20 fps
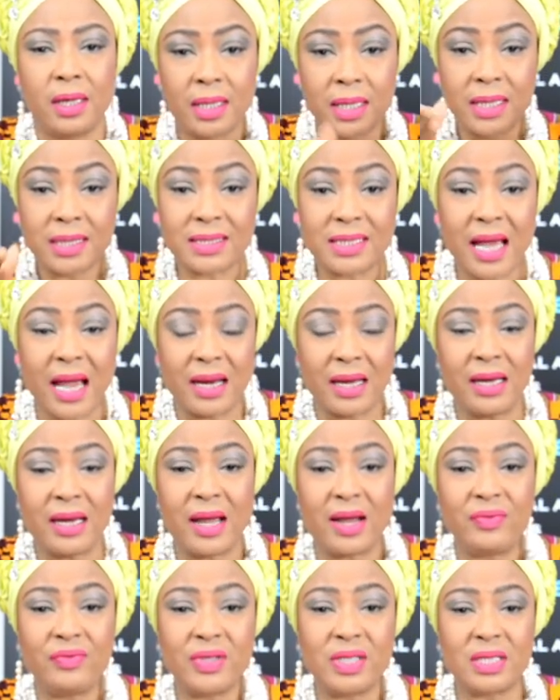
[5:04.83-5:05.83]
They're standing
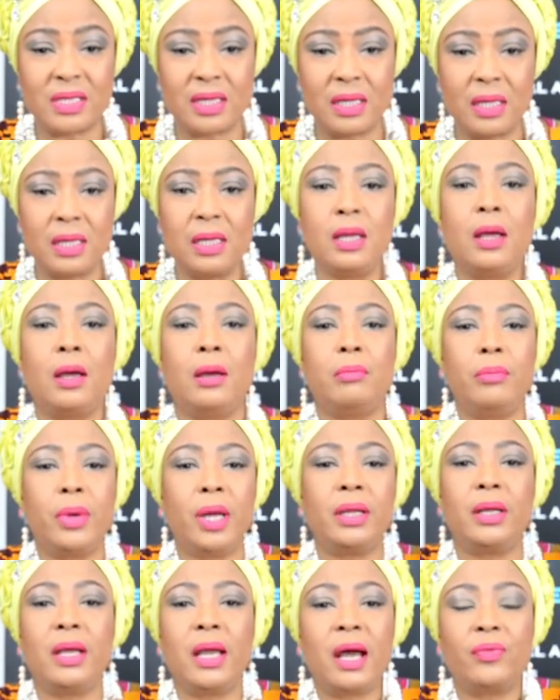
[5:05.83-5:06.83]
there physically,
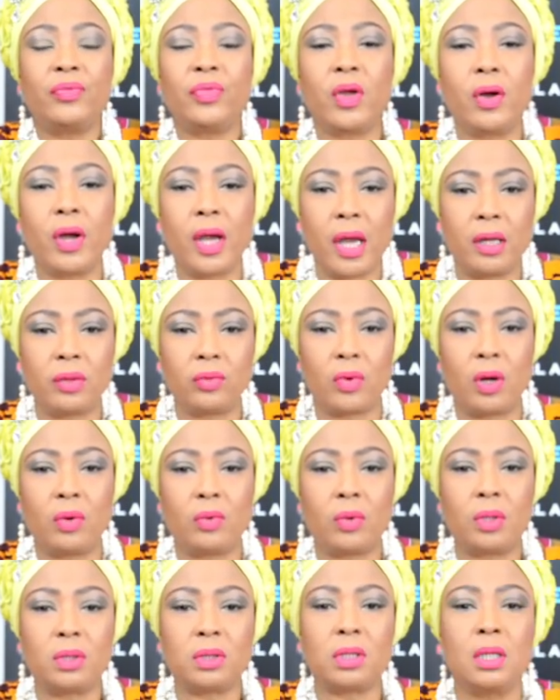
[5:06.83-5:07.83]
but they have not heard
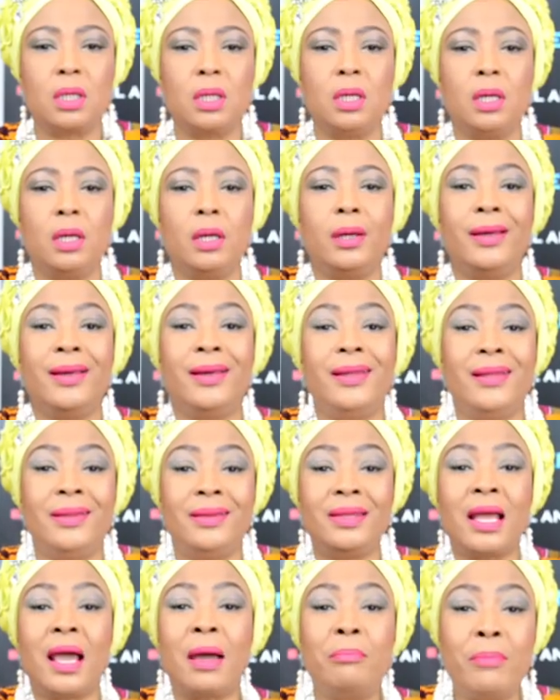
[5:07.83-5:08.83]
one word.
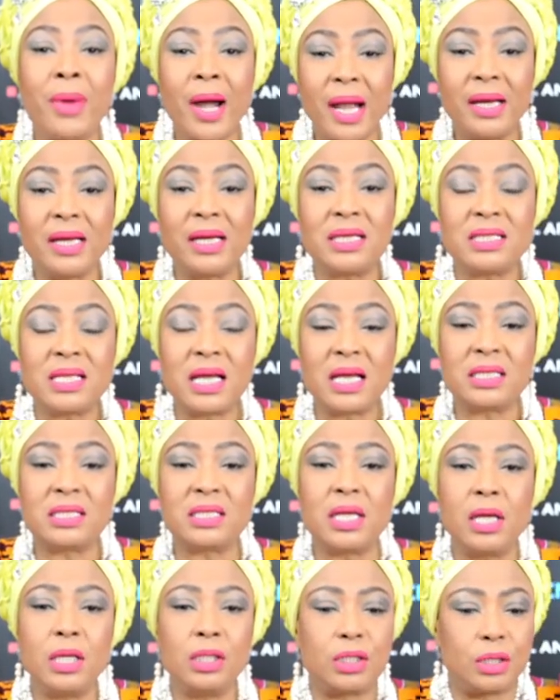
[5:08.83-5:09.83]
Their mind at that
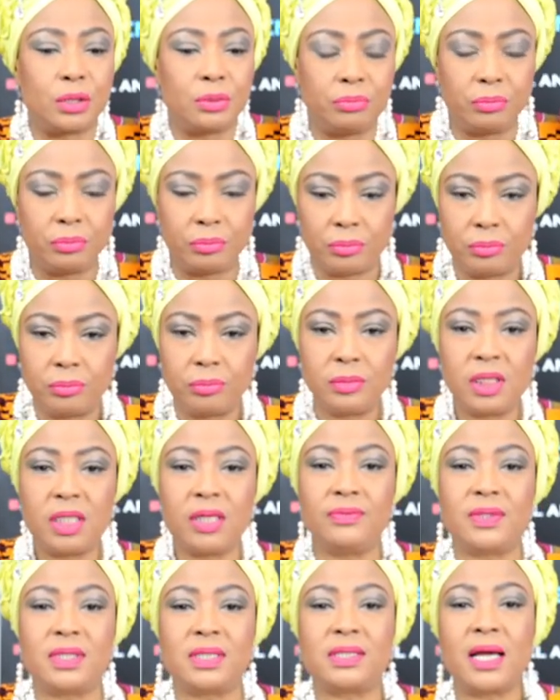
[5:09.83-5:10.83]
stage
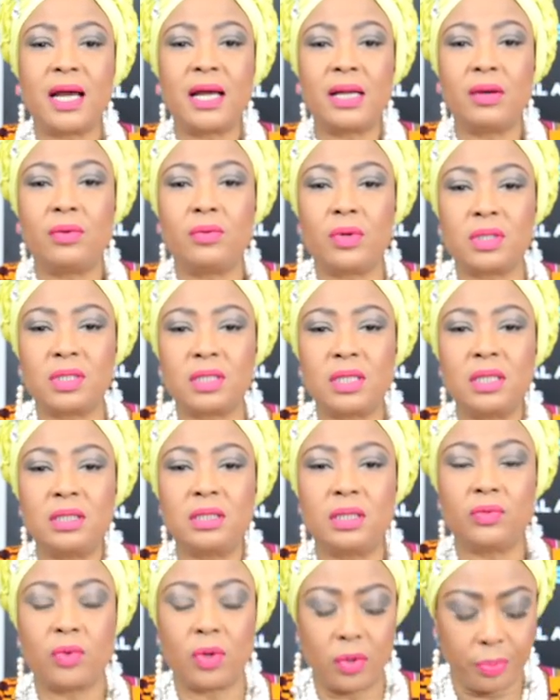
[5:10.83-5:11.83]
They've decided what
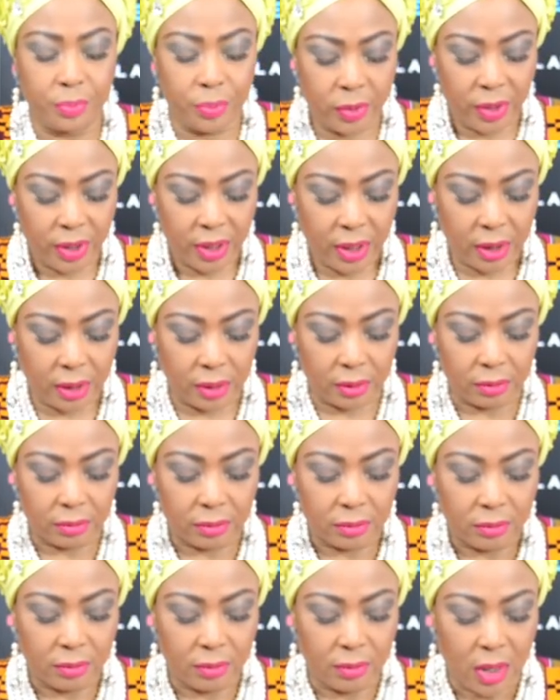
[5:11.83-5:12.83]
state they want to put it in.
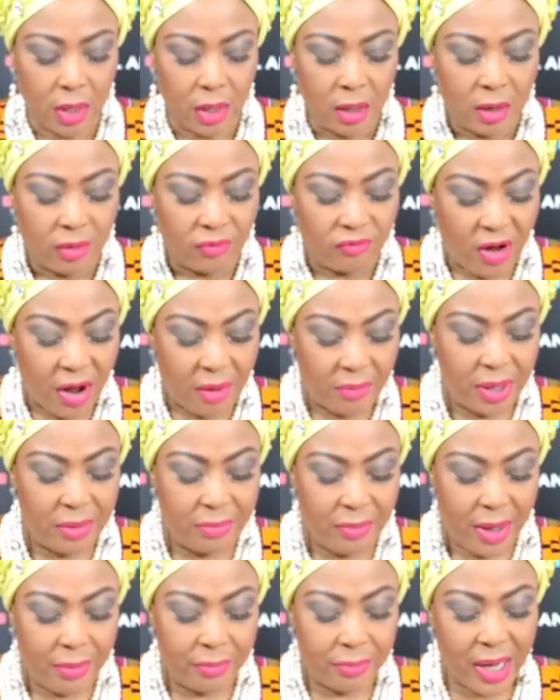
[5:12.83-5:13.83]
Family
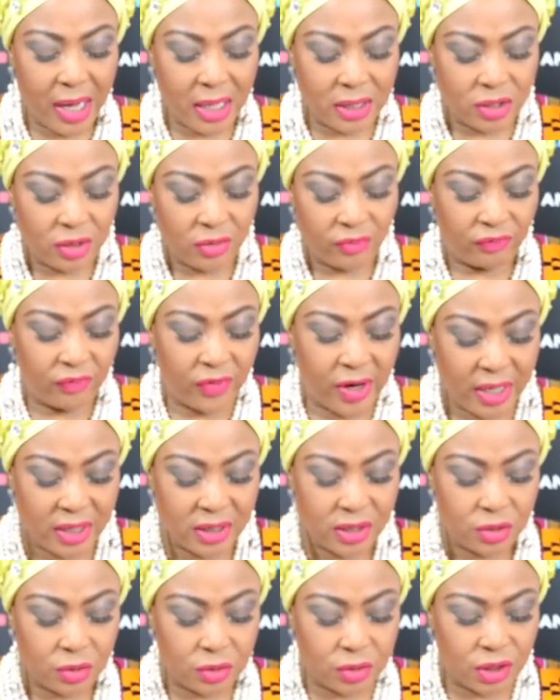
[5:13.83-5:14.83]
members, your
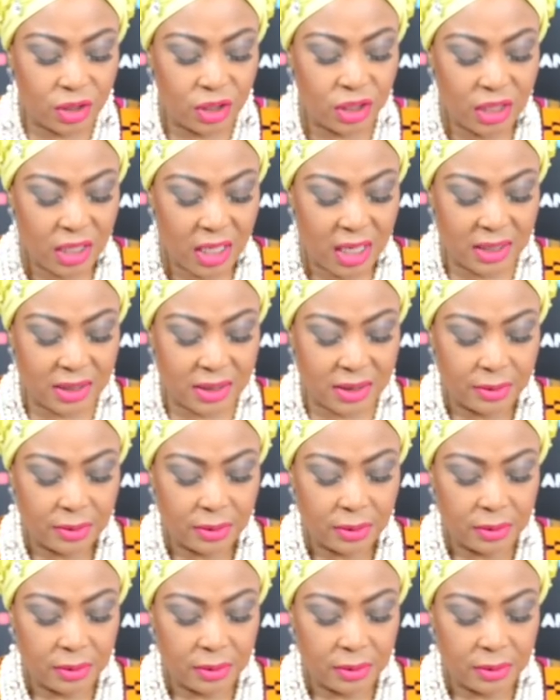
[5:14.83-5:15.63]
friends, your teachers.